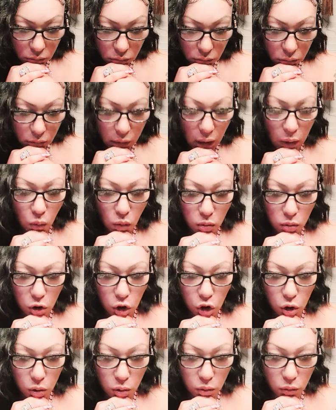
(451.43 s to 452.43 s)
they want the
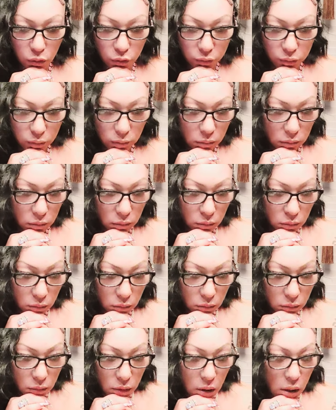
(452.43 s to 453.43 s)
truth
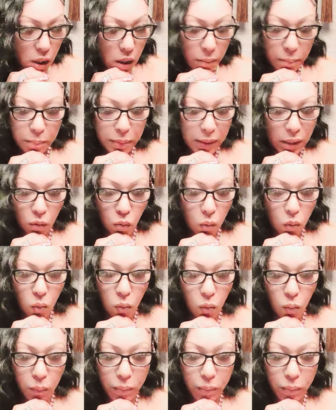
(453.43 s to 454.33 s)
but